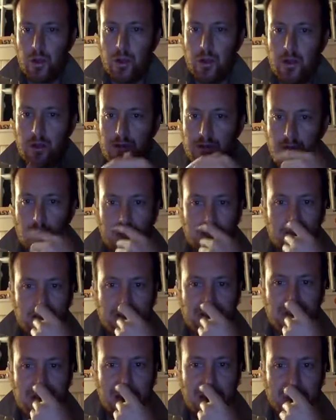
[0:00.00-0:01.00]
So I
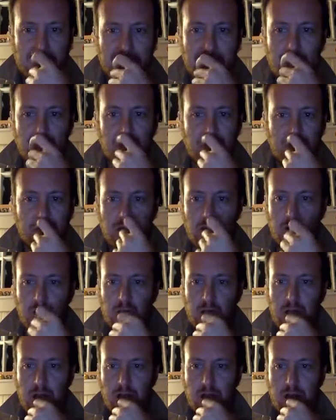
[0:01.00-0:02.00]
just typed
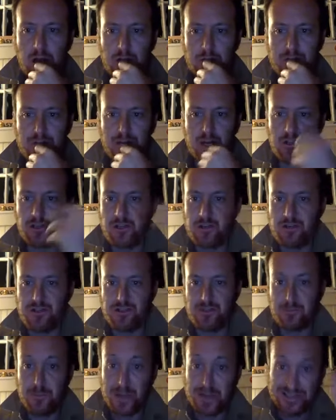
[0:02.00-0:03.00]

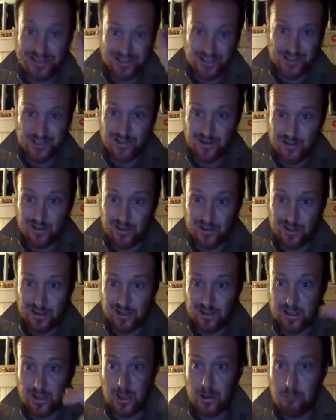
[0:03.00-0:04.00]
elephantjournal.com/submit. It's literally
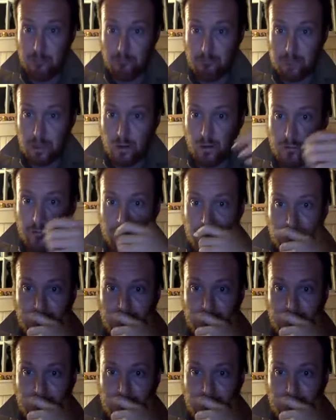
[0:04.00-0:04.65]
click, boom.